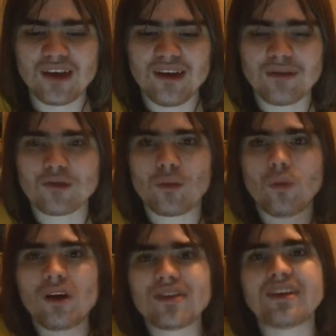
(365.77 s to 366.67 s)
However,
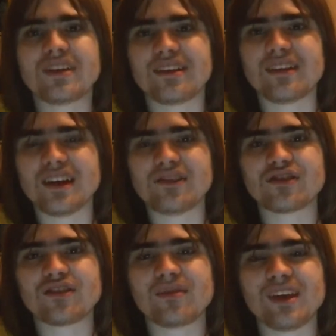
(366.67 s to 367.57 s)
one thing that did
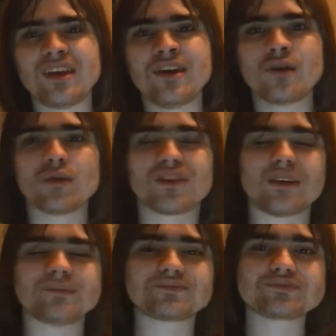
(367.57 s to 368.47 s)
interest me was an